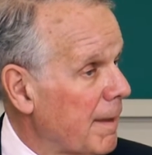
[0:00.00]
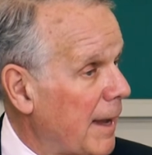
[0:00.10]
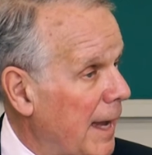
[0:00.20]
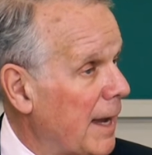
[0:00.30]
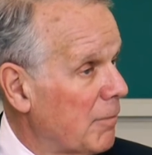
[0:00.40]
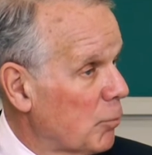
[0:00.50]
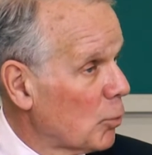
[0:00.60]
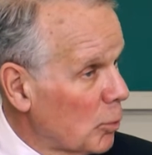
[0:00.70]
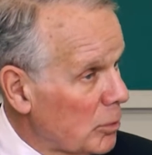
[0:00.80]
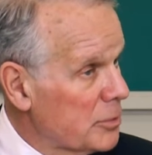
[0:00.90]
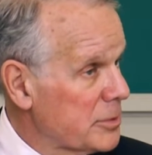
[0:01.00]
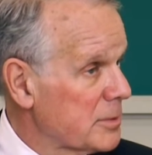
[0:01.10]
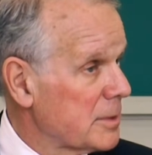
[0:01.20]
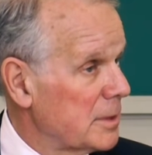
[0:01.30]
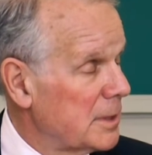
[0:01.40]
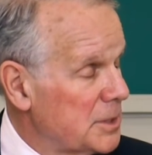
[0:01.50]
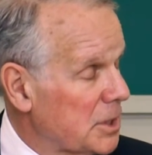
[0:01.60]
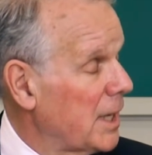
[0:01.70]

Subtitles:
have rules, in each